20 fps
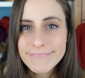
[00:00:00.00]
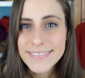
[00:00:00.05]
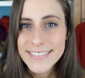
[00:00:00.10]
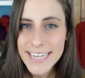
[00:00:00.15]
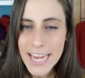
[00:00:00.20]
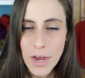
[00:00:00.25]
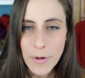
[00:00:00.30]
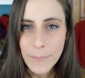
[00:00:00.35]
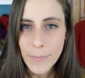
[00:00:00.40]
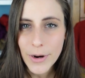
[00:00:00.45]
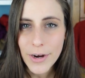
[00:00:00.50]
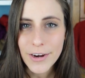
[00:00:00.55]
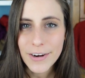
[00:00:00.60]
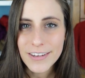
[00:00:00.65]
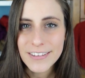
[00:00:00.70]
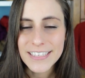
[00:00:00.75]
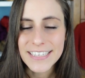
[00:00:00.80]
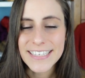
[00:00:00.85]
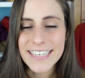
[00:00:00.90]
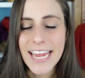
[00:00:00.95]
down bar,
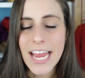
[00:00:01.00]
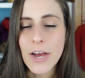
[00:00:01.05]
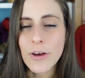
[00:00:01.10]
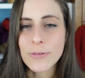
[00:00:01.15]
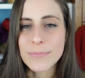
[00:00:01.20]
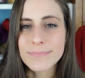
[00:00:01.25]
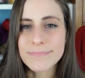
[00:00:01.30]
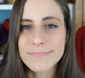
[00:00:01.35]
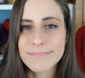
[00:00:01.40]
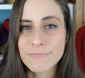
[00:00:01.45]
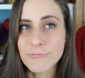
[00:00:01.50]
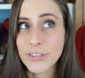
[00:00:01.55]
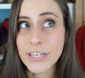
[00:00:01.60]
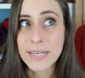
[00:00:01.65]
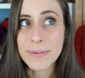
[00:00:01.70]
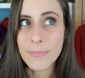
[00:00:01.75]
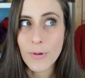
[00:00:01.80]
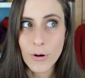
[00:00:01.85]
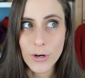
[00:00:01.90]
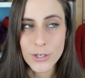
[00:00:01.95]
click down,
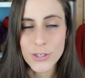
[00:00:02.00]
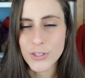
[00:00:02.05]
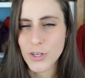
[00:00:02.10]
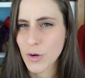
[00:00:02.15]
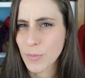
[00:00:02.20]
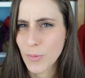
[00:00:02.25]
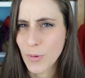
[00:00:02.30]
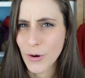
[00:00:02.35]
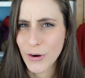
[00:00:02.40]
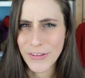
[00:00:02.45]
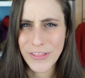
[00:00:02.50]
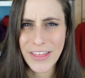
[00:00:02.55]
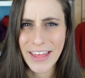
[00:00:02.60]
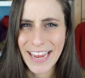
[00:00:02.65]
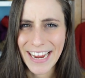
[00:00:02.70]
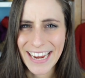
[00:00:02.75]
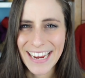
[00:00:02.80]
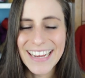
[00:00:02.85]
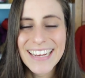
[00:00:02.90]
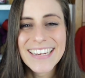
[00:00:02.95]
read more, show more
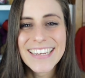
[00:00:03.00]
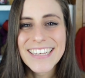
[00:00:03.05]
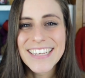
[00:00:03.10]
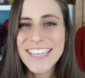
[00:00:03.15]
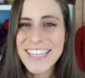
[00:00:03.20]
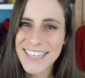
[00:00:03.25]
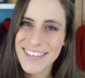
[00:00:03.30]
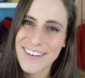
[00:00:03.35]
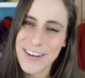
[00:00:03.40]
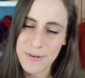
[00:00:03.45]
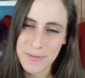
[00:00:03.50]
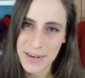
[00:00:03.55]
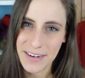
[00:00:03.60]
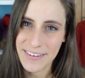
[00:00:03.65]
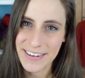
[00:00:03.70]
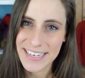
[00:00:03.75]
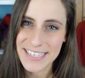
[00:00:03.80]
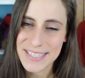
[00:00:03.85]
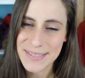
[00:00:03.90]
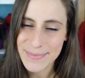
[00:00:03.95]
thing. You know where
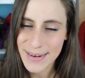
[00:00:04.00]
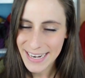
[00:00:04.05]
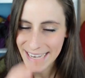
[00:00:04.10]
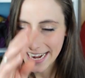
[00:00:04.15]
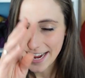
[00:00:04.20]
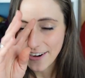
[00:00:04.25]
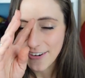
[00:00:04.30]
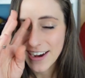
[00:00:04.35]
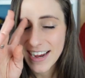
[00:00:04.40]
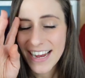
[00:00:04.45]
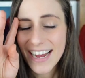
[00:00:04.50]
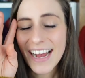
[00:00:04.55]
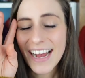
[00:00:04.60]
it is by now.